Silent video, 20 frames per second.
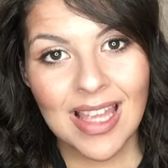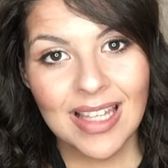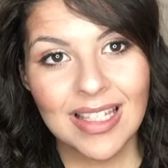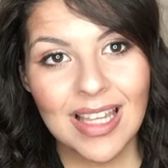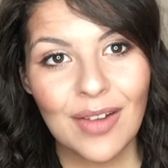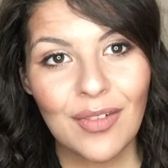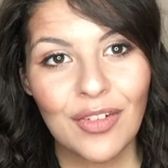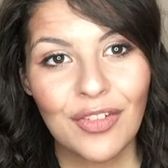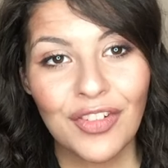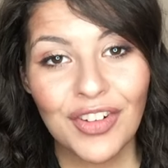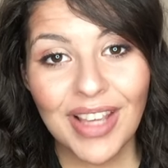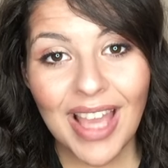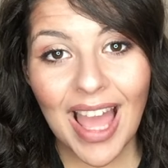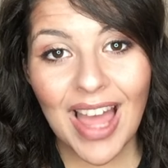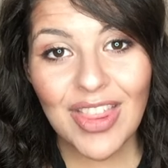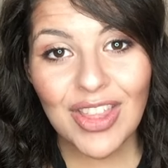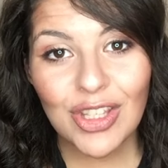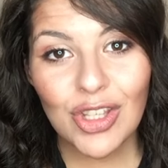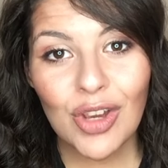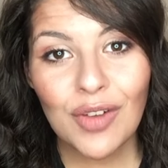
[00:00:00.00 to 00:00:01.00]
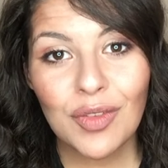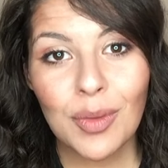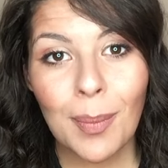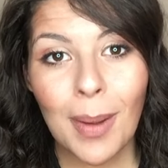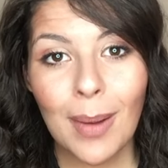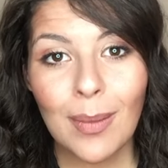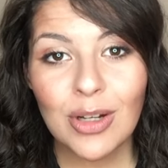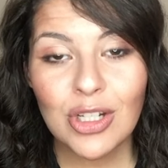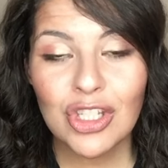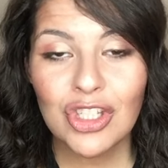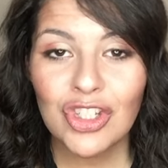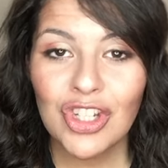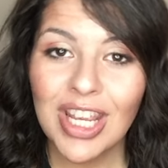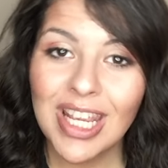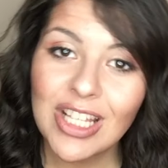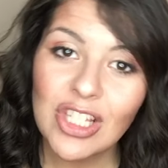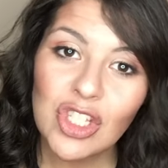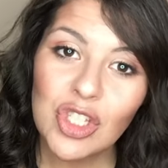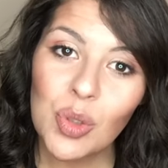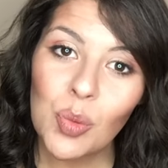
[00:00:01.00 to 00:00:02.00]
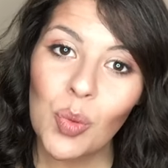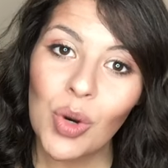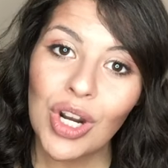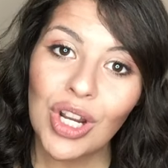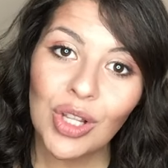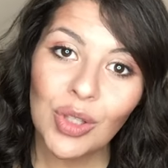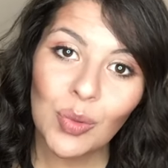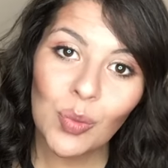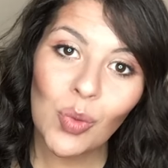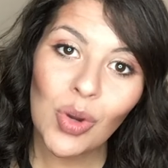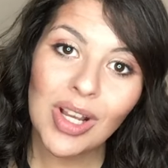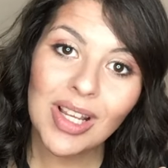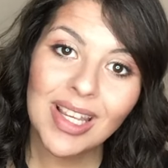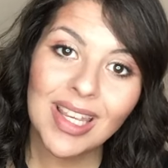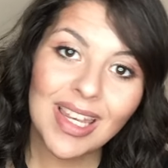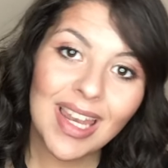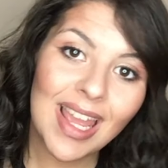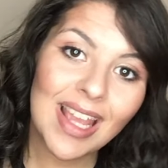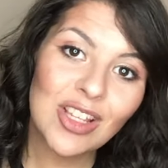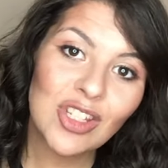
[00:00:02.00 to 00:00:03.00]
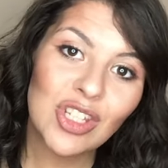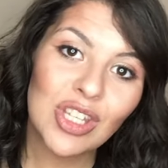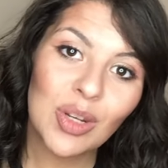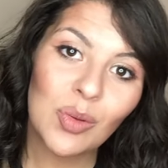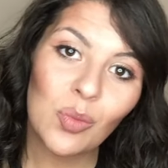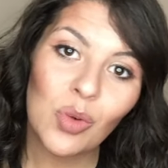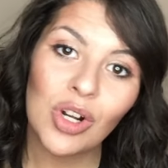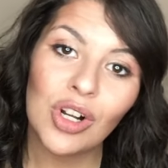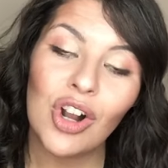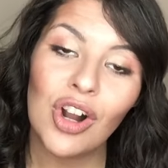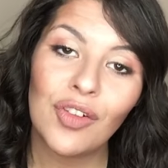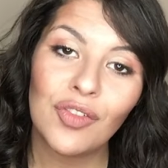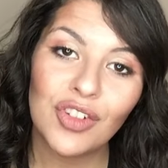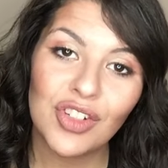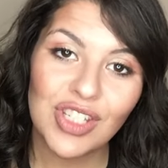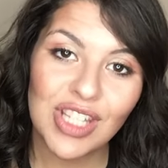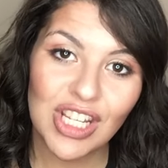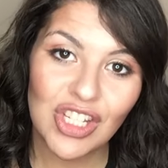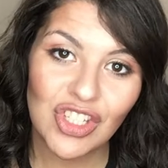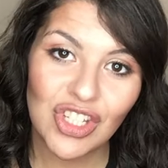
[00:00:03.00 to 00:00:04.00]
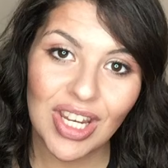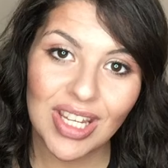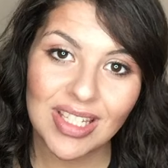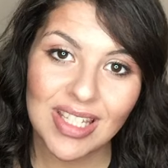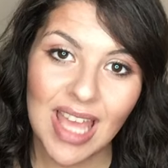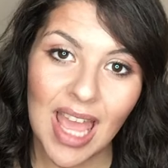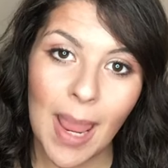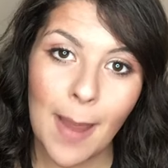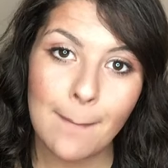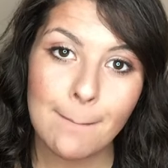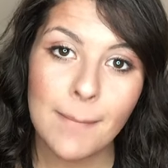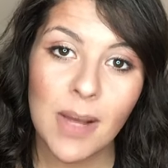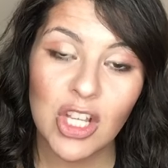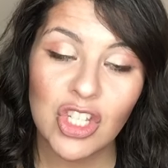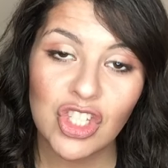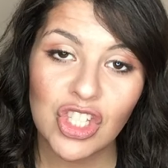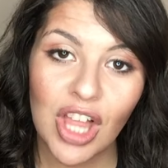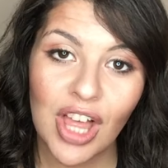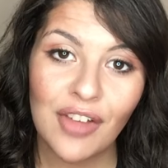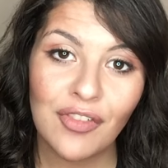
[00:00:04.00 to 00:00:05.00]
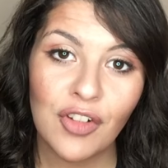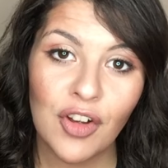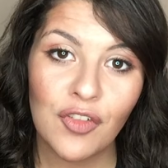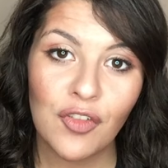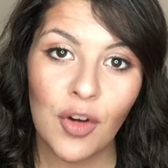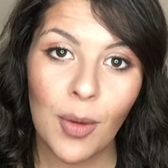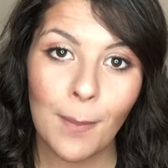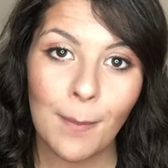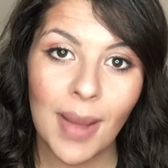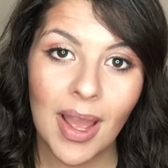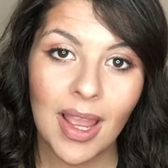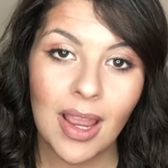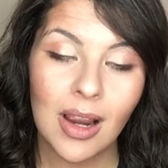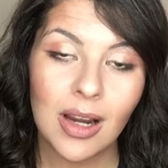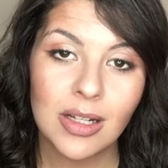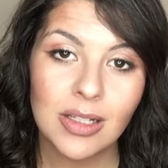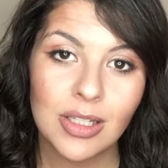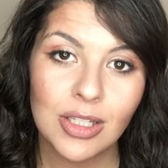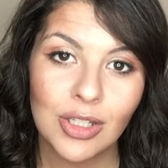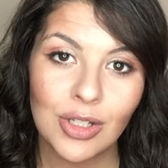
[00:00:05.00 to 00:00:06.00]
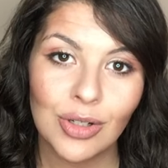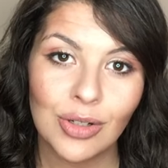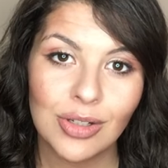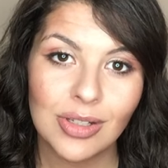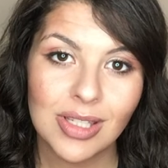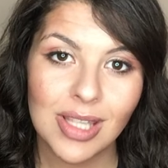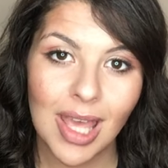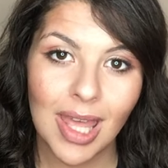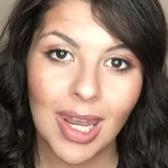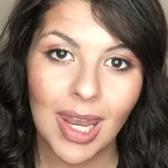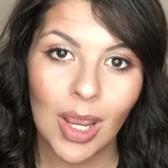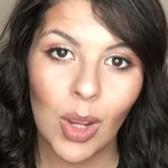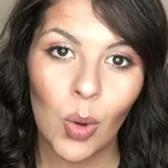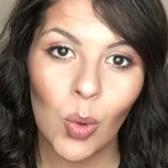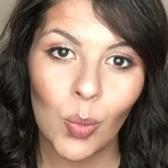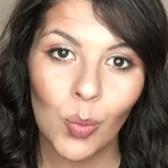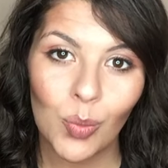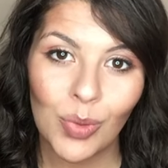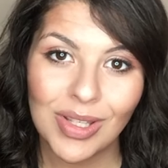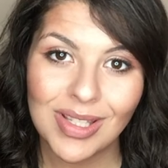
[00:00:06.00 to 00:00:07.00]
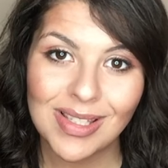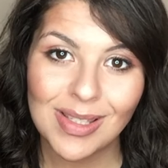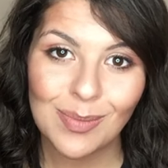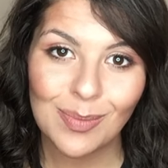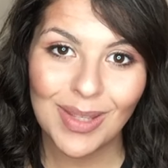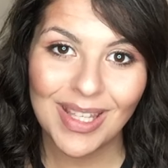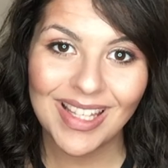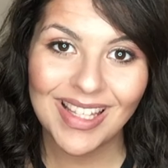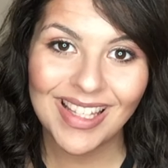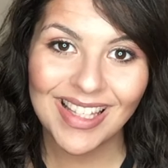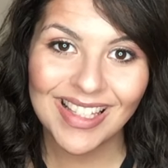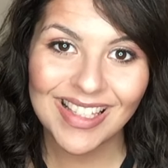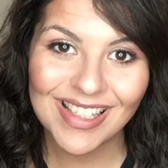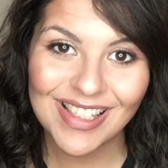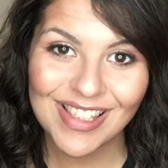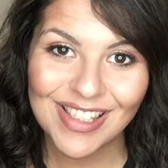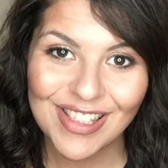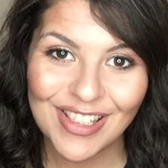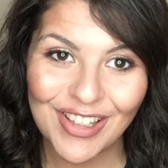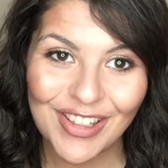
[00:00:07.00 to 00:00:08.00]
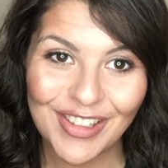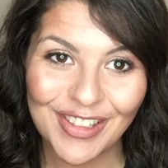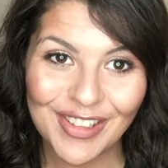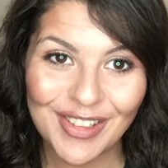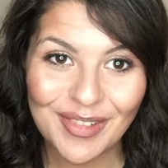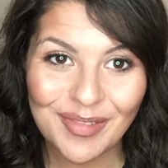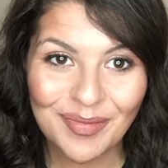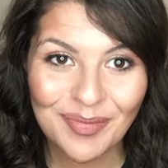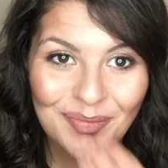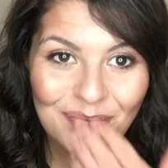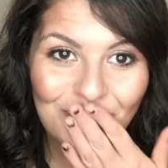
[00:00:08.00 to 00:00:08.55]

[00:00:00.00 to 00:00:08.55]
Never forget that you have the power to change the world, one connection and one conversation at a time. Much love from my heart to yours, and I hope we speak soon.